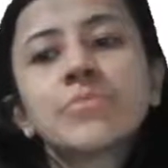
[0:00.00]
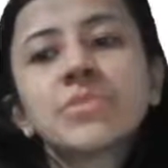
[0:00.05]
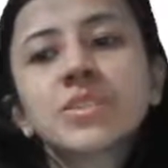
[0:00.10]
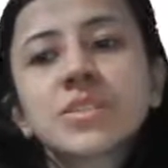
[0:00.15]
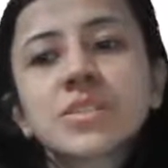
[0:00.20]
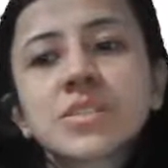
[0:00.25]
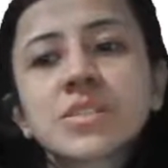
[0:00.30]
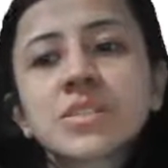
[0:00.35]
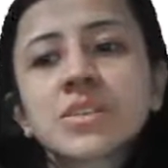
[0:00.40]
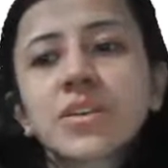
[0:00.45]

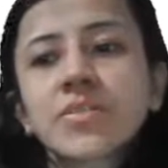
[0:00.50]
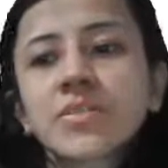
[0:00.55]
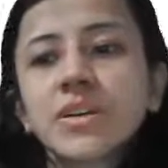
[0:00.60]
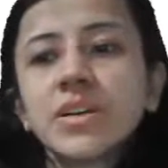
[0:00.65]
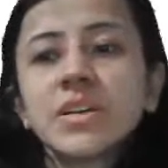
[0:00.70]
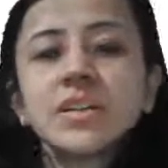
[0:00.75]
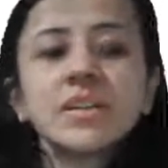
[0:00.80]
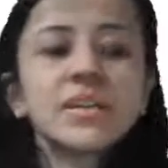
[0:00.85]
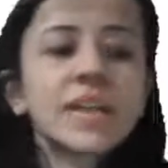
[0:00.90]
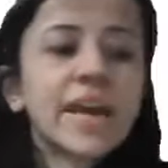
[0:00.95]
This is
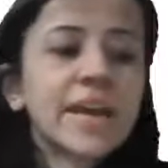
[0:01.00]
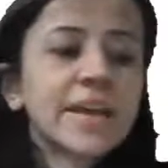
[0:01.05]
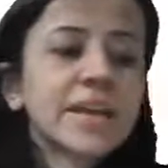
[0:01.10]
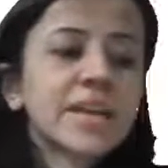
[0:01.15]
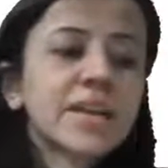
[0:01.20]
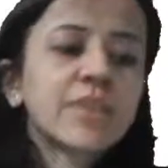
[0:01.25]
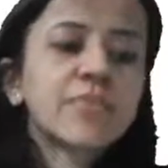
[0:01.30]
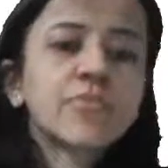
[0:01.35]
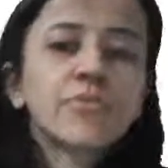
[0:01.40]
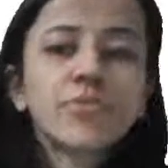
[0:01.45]
our
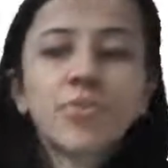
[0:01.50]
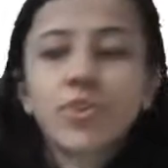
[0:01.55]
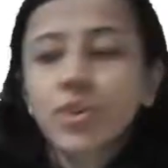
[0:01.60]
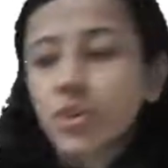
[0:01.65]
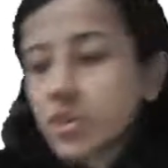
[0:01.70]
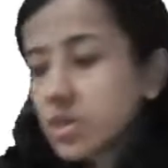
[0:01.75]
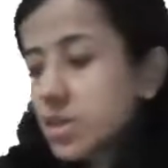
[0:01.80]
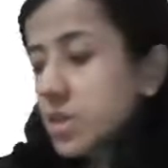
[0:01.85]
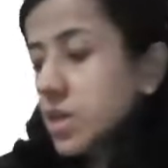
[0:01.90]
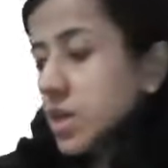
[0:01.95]
diagram
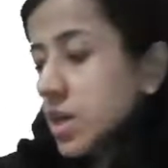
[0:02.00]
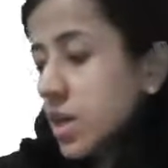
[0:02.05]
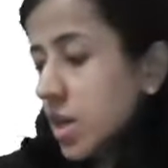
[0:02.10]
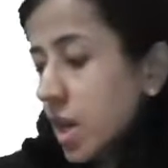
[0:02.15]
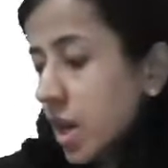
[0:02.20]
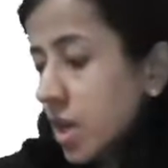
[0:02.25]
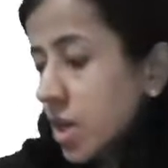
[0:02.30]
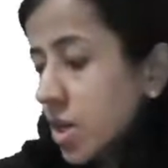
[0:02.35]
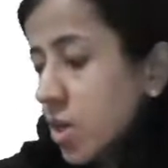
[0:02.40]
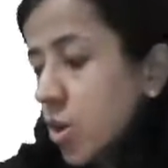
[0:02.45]
for
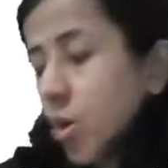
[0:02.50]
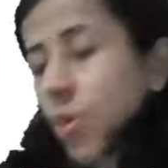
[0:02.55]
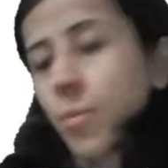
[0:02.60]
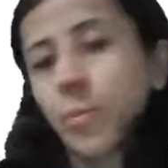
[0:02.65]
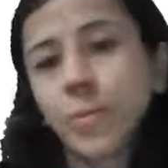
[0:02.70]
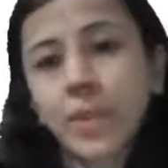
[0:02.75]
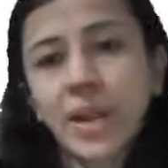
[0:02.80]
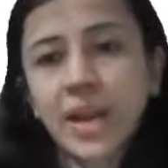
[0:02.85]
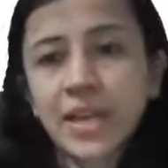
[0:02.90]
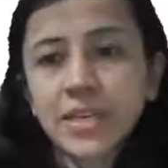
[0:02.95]
lung
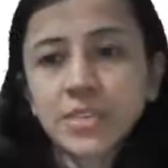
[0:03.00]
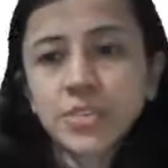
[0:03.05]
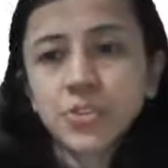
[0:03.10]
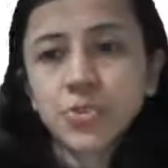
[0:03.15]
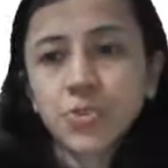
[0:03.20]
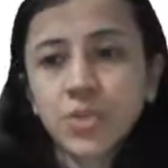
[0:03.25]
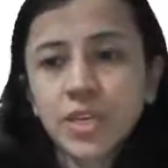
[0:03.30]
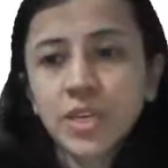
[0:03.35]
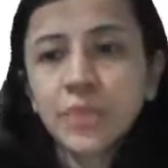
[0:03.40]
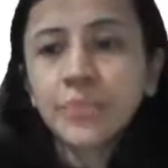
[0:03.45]
compliance.
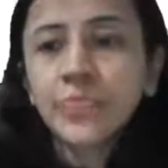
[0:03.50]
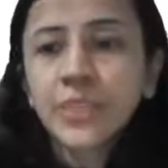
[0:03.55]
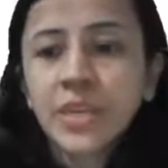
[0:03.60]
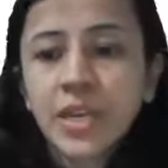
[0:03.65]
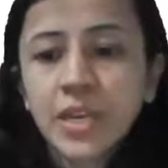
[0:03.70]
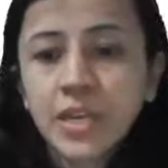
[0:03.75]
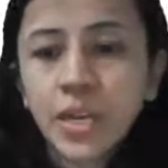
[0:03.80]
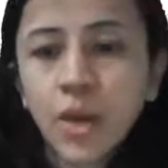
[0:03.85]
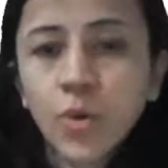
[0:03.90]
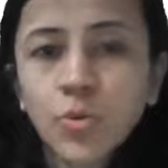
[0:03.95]
Okay?
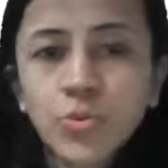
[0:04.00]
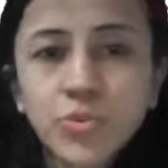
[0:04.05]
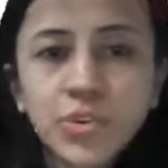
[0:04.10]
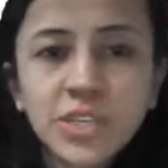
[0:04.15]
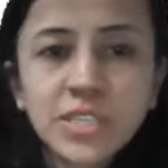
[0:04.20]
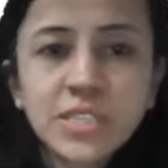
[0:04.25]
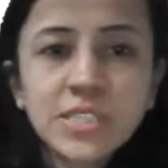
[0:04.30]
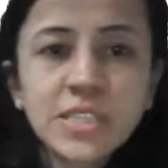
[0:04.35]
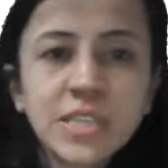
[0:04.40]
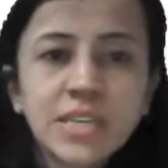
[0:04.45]
Now you
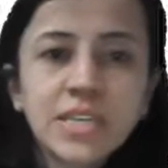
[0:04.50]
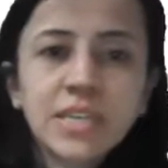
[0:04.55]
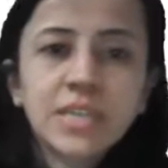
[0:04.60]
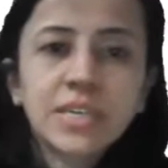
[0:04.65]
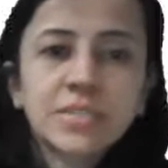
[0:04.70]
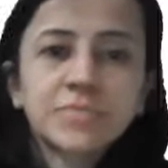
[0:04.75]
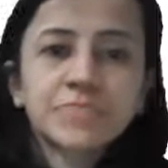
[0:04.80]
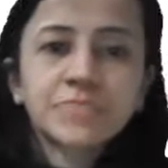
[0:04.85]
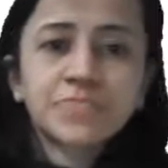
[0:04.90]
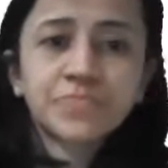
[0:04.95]
can see here,